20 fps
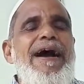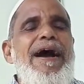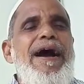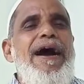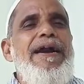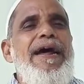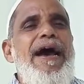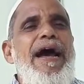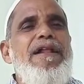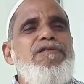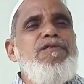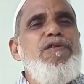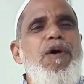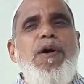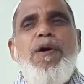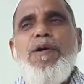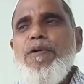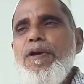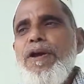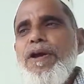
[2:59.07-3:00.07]
and
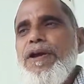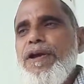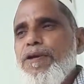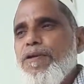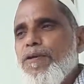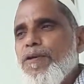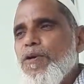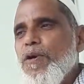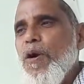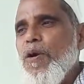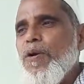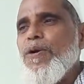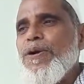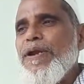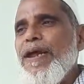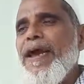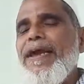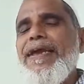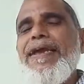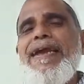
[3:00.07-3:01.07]
also you don't
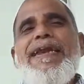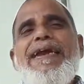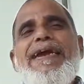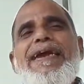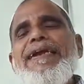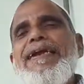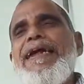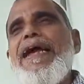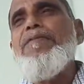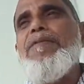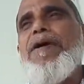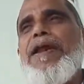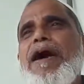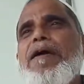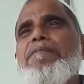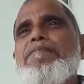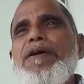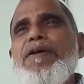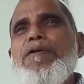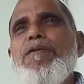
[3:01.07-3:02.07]
take any delivery
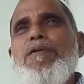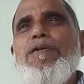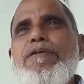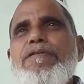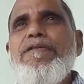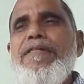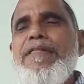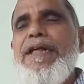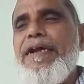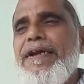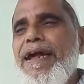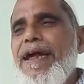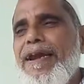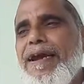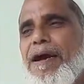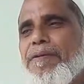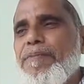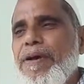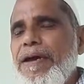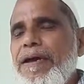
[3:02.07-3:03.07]
of the goods that are
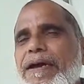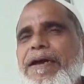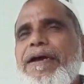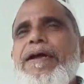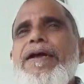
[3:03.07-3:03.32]
coming